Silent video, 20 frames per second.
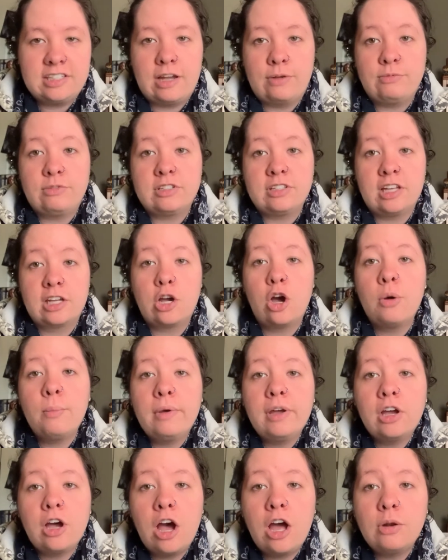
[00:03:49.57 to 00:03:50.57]
I'm just like, oh my
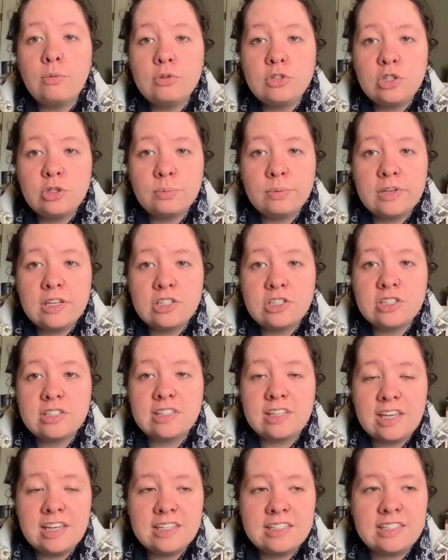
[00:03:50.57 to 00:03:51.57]
god, would you please just
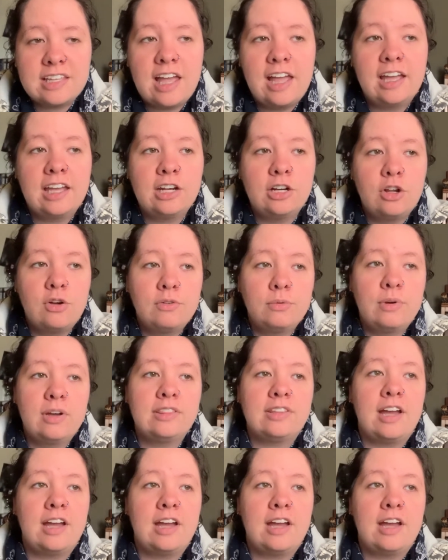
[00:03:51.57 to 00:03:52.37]
kiss and get it over with?